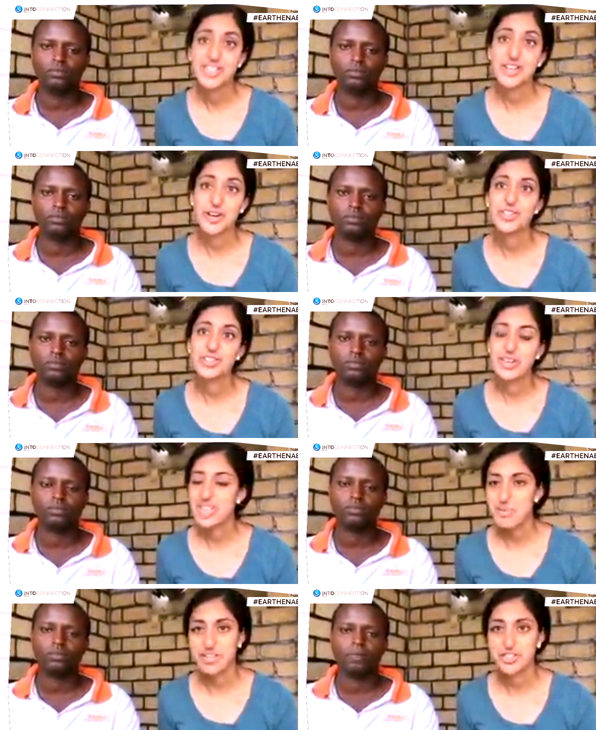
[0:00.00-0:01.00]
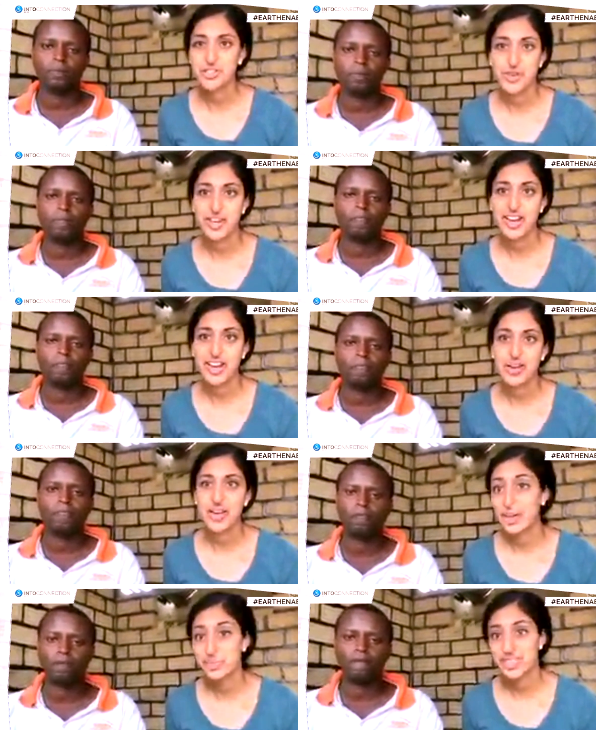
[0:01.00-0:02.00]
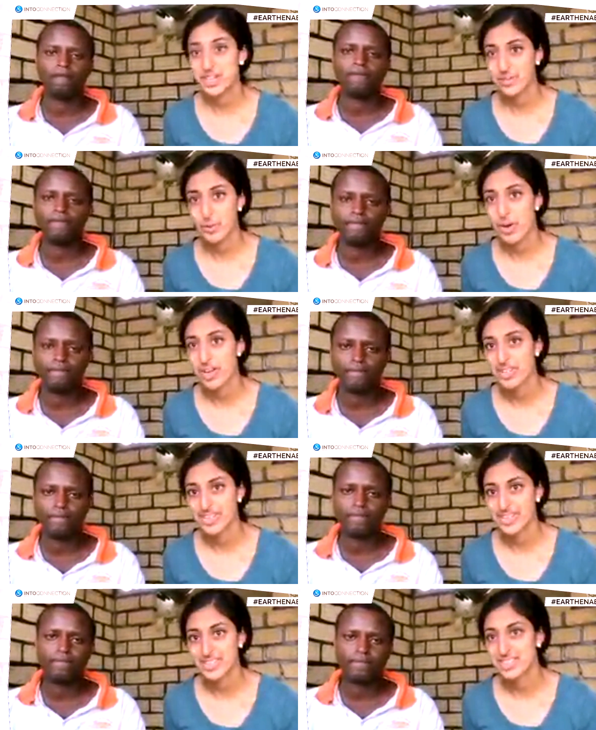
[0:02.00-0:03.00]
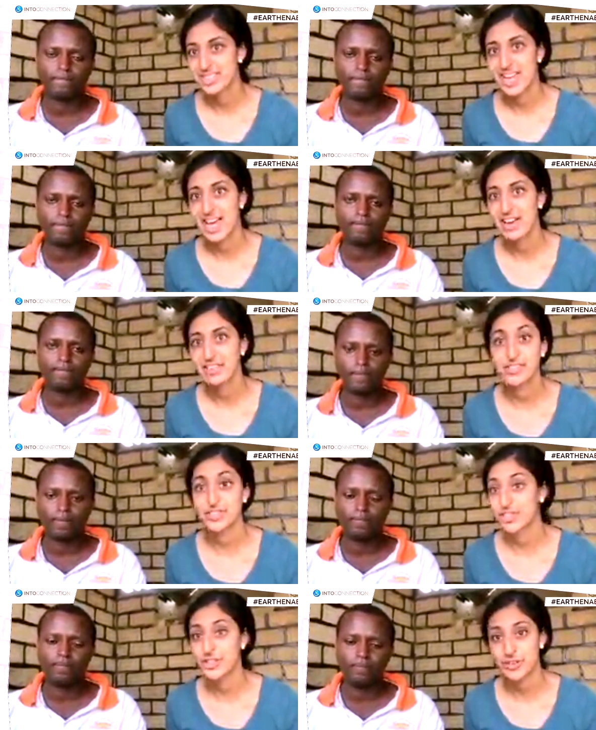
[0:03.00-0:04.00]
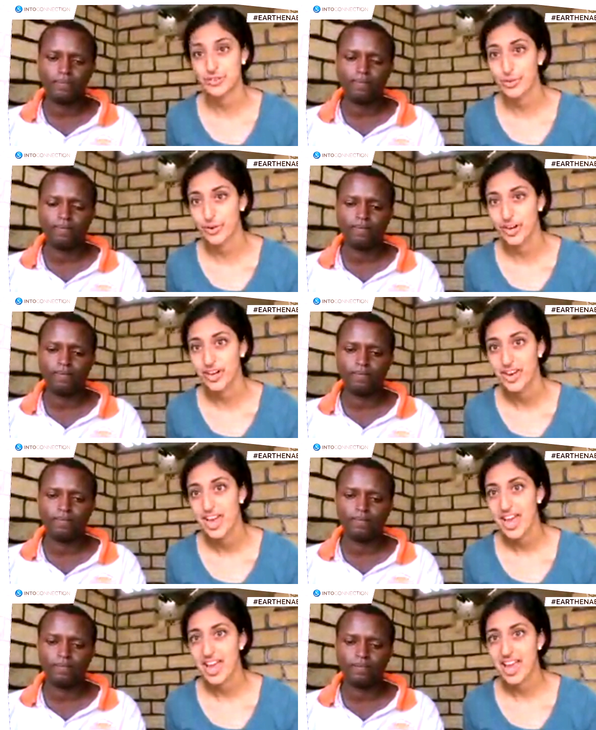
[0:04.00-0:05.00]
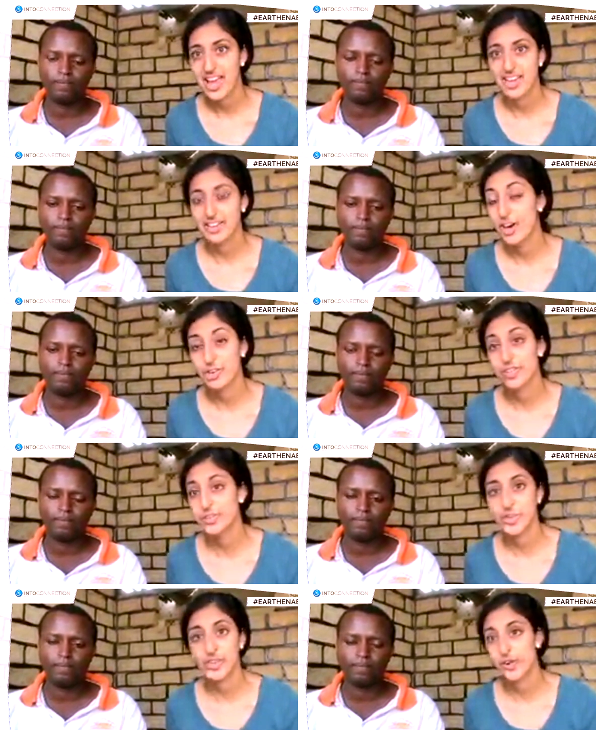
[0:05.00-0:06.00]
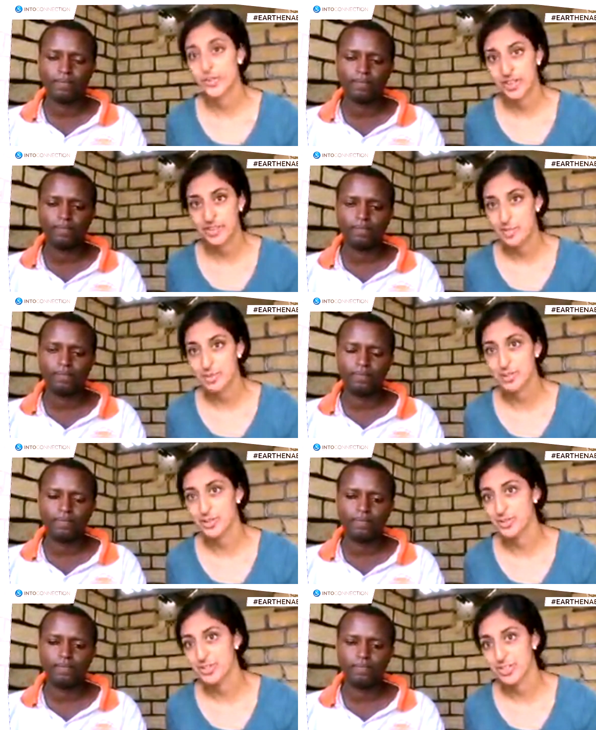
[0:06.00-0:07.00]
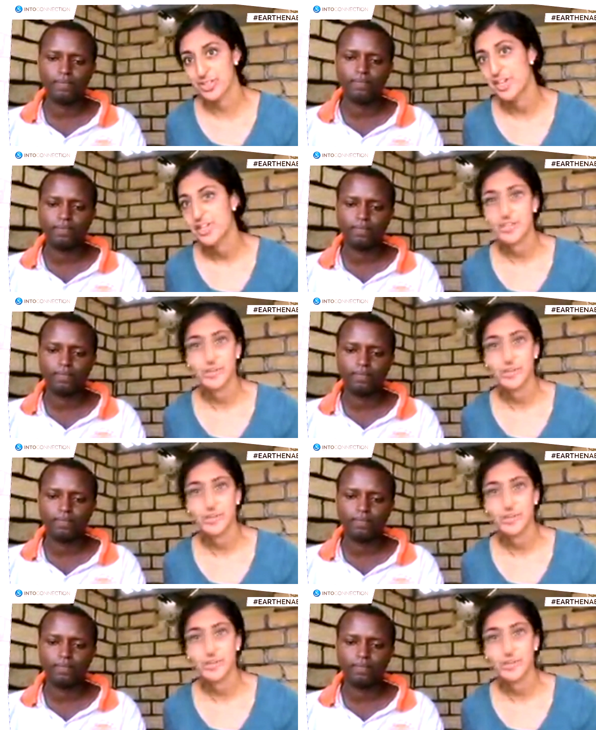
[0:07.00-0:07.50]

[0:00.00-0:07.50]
Speaker 1: right. So as I mentioned, right now 80% of Rwandans have just a dirt floor, and concrete is really the only available solution.